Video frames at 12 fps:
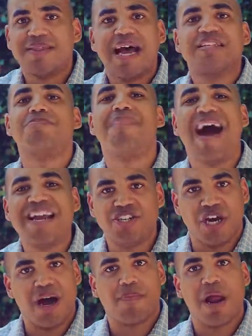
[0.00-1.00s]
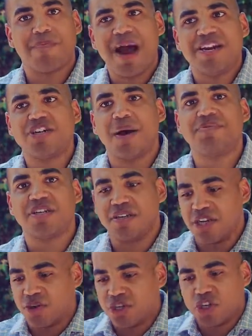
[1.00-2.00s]
That's my job, right? My job is
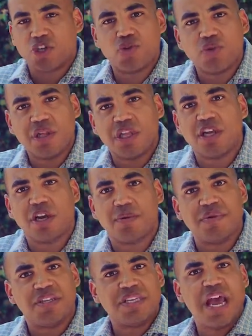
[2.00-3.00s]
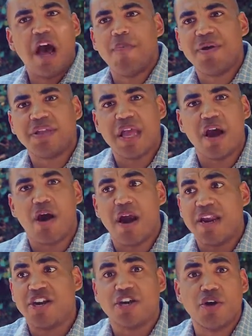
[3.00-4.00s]
to truly look at them and see how big they are
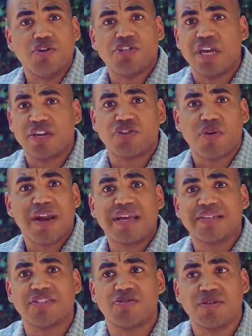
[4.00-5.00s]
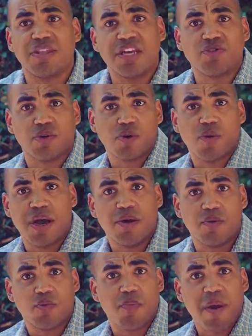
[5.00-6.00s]
and negotiate to try to get certain things
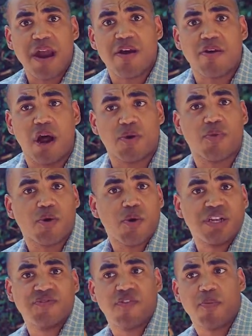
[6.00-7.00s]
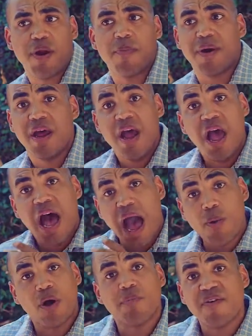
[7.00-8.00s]
repaired on a request for repair, but I
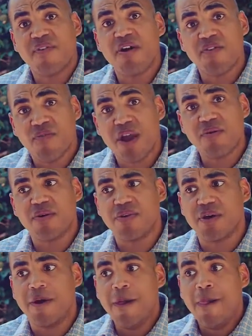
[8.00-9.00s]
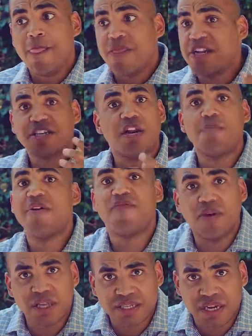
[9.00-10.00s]
wanna be very frank with you. It's gonna be
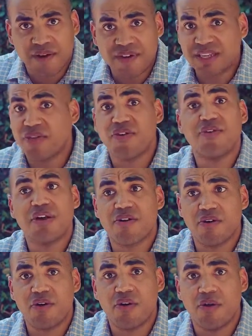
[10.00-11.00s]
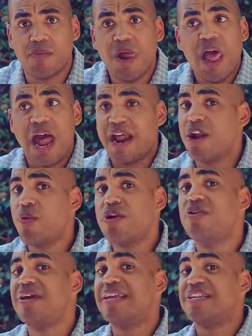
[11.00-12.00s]
full of stuff. It's a 30-year-old home, and I don't want
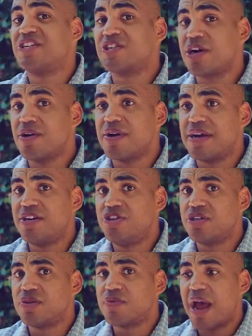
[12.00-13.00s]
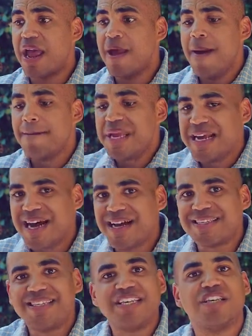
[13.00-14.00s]
you to get discouraged, right?
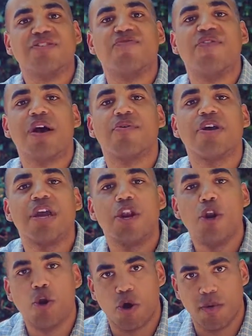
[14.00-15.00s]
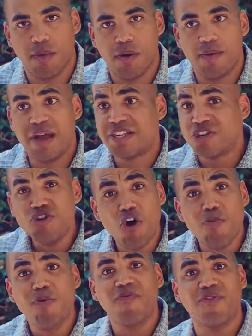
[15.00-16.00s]
Because this is very normal. It's
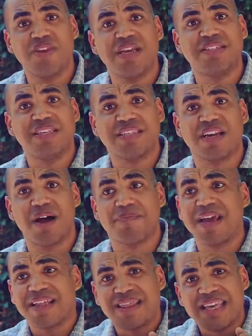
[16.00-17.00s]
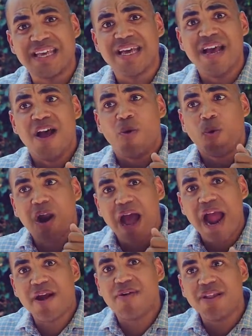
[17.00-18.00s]
normal for these things to come. We're
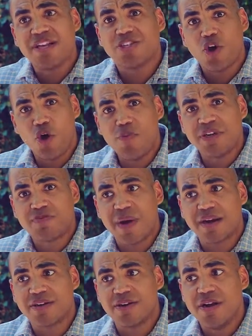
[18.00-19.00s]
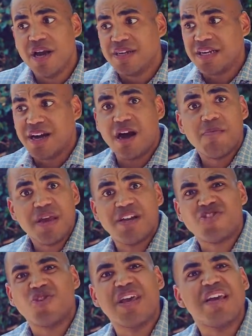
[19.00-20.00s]
hiring this home inspector to come in
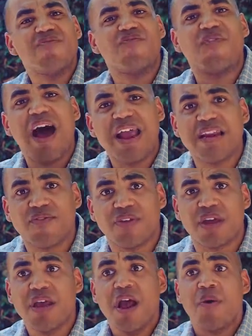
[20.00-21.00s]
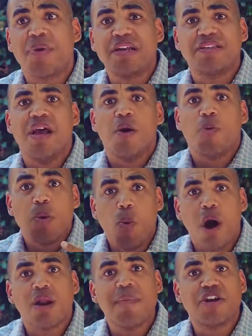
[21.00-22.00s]
so they can find everything, because we
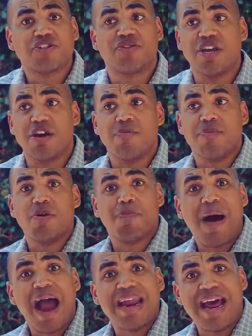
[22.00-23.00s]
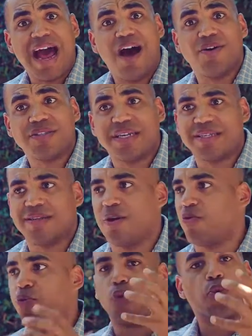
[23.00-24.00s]
want to make sure that you're buying a house that's the
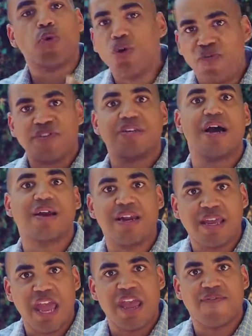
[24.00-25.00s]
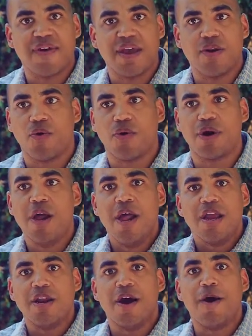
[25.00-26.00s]
roof's not going to cave in, or
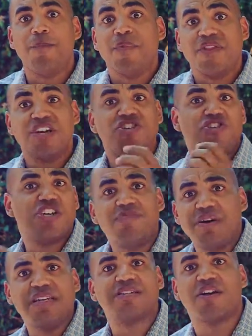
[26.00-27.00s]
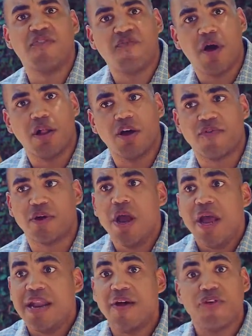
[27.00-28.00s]
the chimney's going to fall over.
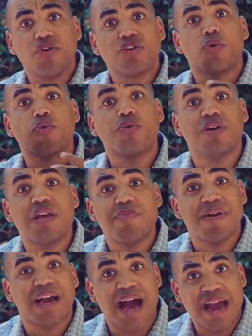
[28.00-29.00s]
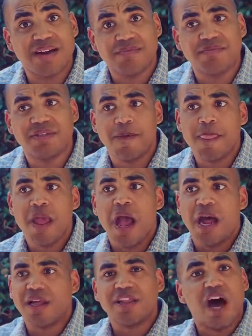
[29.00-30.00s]
Now those are really big items,
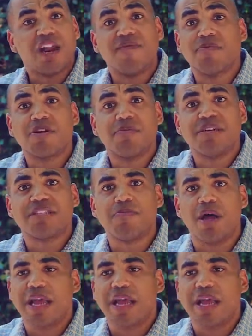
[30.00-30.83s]
and a lot of them are going to be small.